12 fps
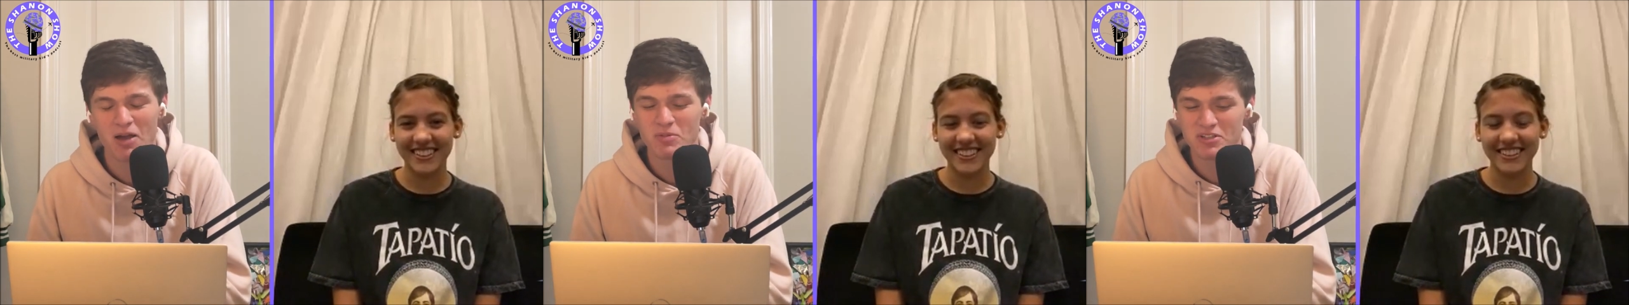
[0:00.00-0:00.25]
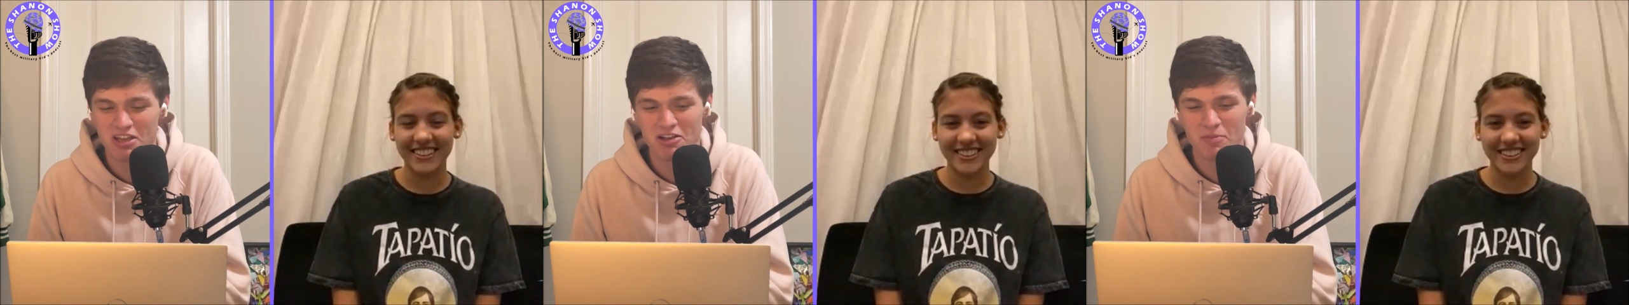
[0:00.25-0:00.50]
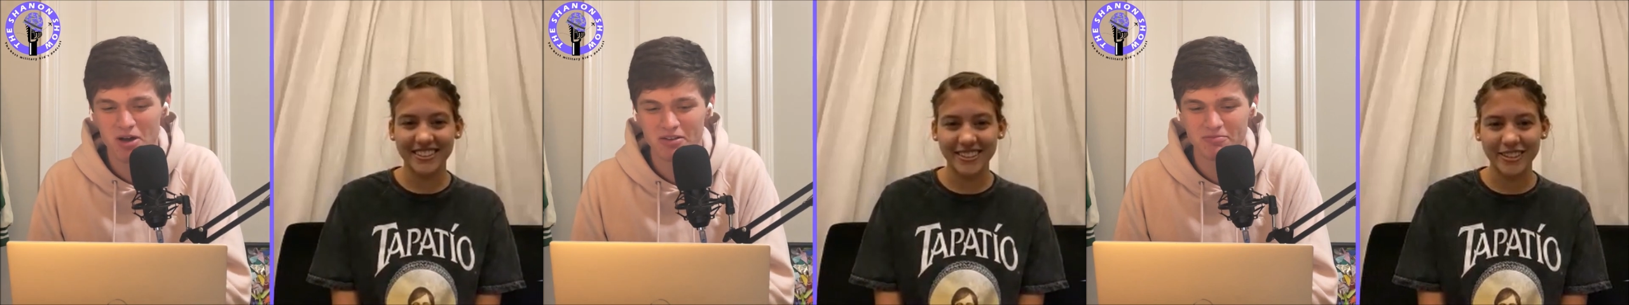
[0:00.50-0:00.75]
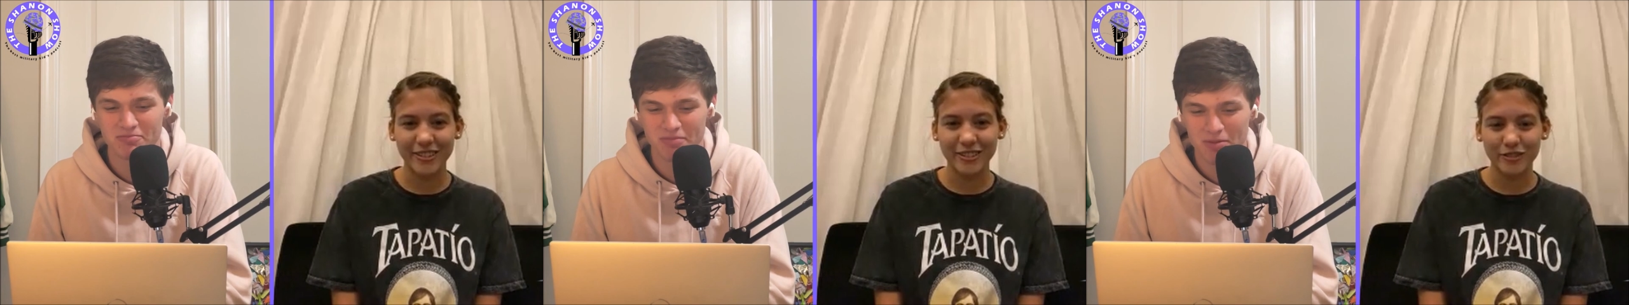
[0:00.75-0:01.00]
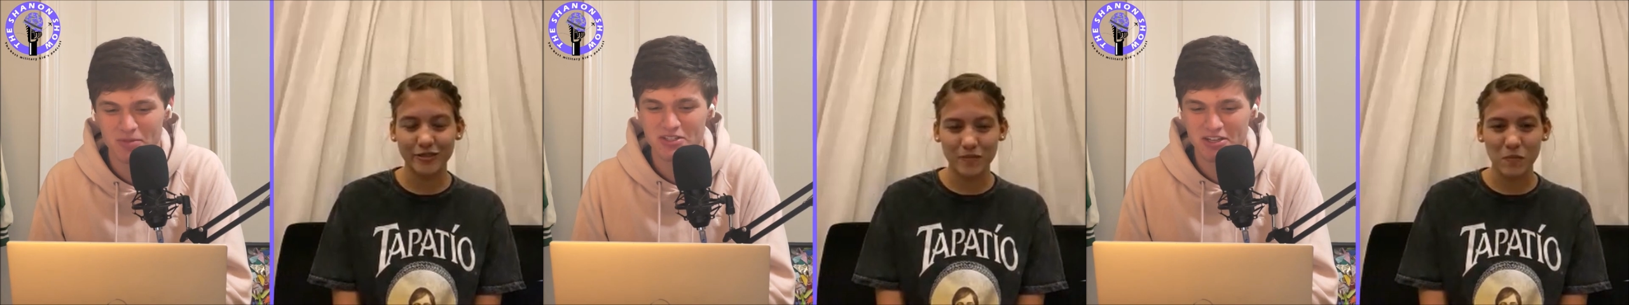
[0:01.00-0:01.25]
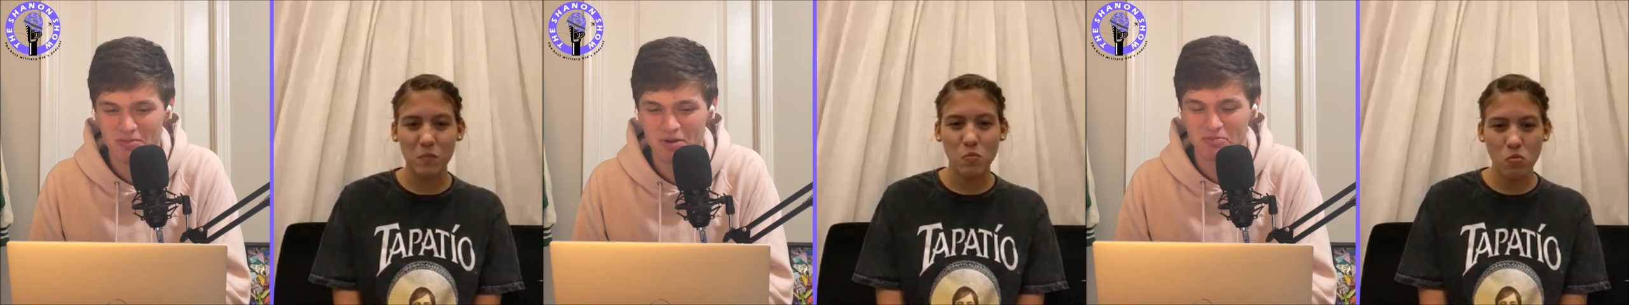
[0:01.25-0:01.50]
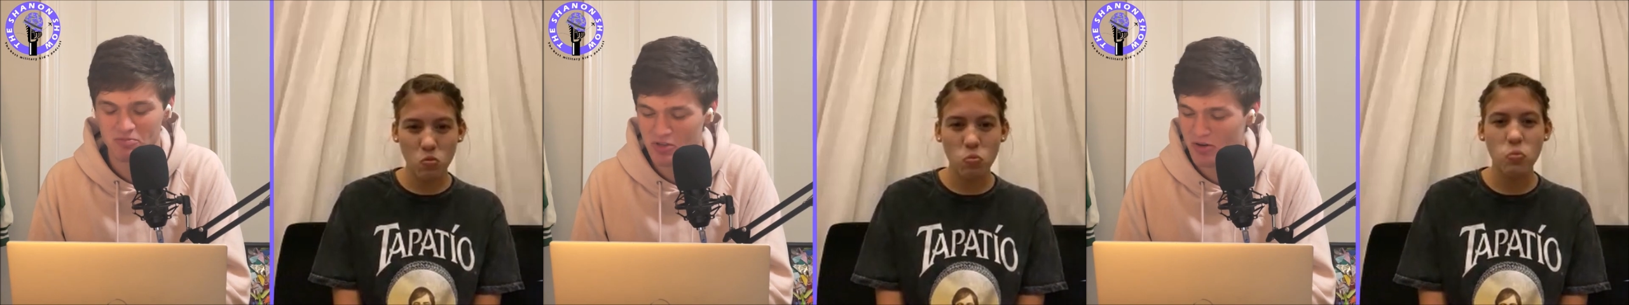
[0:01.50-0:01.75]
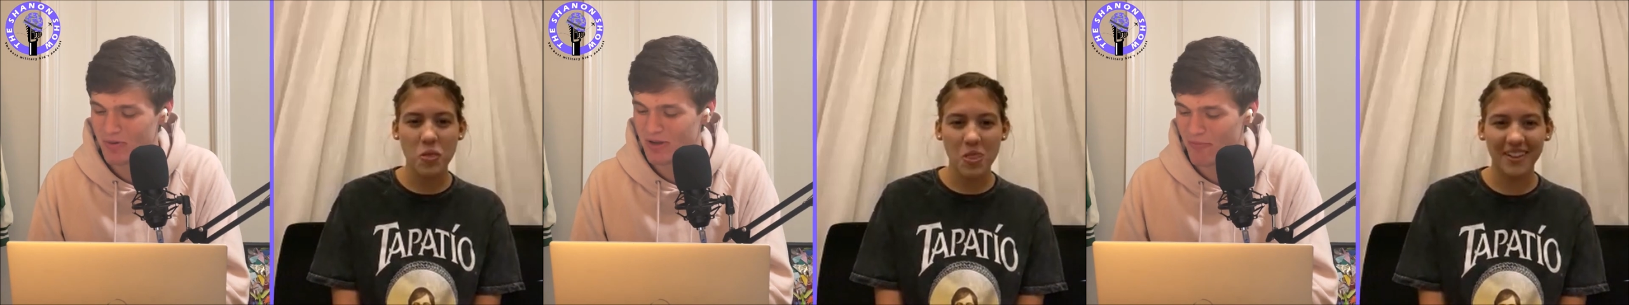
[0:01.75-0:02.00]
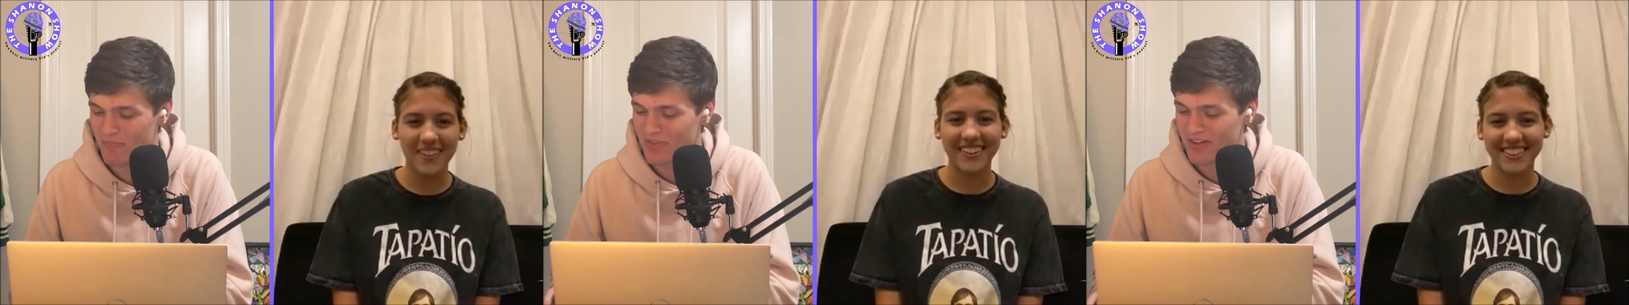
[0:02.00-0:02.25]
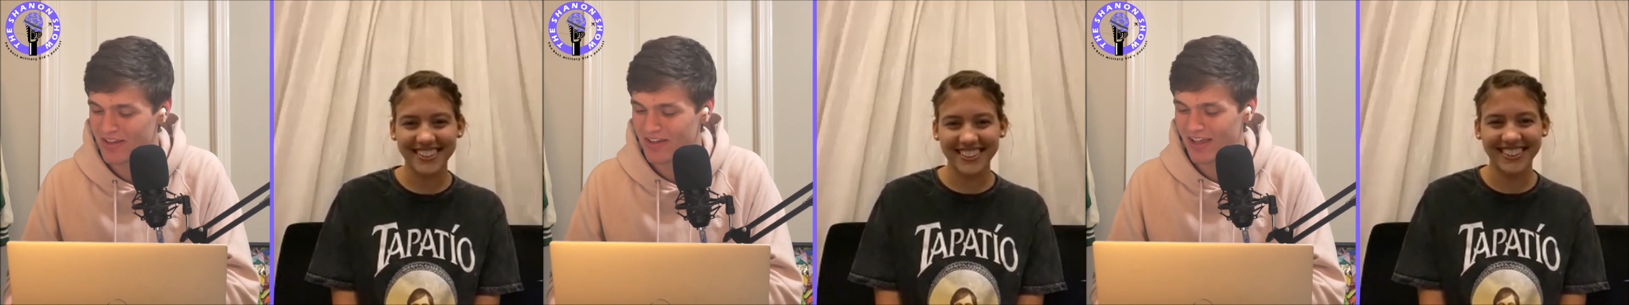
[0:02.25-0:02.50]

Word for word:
Speaker 1: I'm going to take them on. I'm going to take them on. So here we go.